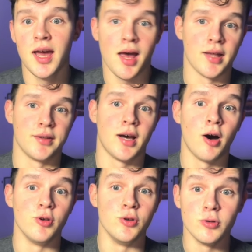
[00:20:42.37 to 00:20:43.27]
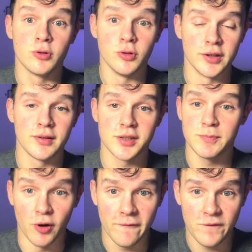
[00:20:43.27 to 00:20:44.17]
and how you could
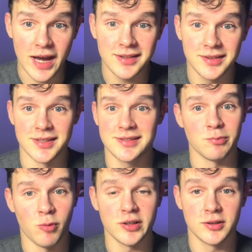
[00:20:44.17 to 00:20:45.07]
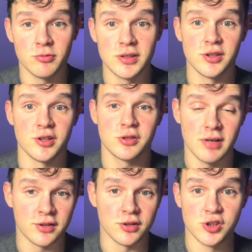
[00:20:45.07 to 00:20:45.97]
perfect this market research
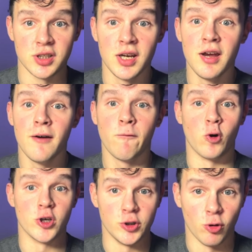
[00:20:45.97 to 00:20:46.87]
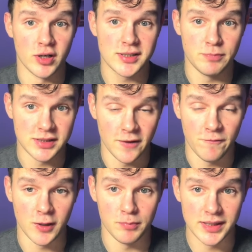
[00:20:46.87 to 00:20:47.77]
strategy for your
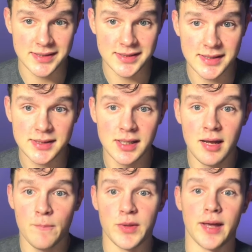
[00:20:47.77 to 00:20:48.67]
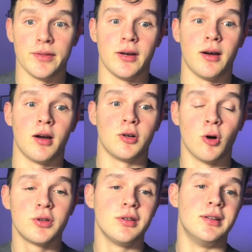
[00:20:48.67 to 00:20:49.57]
specific business, then
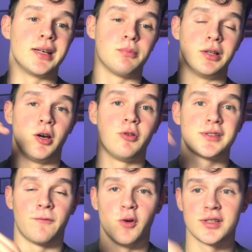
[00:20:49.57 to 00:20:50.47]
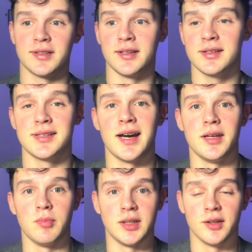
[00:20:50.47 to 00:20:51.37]
go to the link below. It's the first link. It's
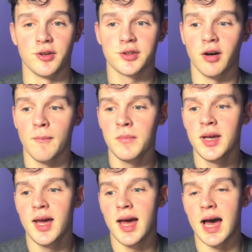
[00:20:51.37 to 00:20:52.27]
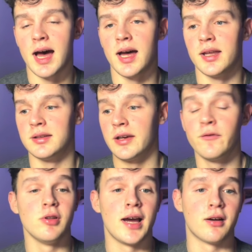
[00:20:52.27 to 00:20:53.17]
highdaymedia.com. And
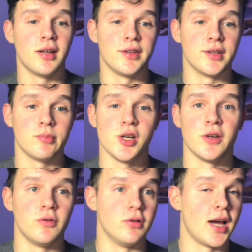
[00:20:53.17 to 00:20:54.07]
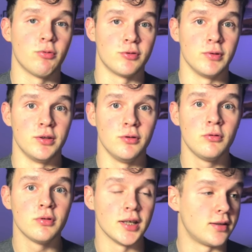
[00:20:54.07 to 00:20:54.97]
if you like our landing page, if you like what we
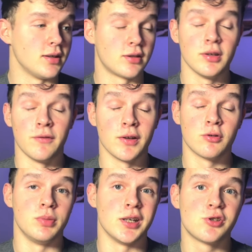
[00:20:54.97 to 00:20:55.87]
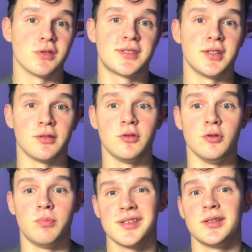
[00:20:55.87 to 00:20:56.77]
do, if it could be interesting
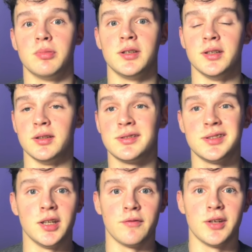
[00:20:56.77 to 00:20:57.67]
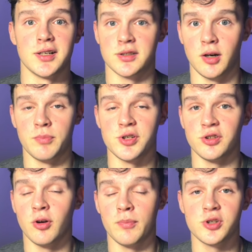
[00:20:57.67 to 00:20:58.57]
to possibly see if there's an
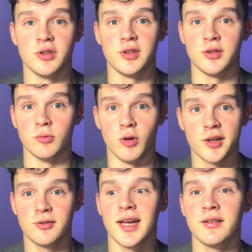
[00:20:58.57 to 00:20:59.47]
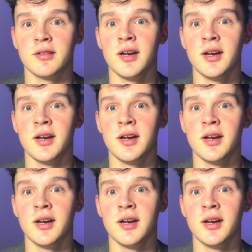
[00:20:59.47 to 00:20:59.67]
opportunity to work together,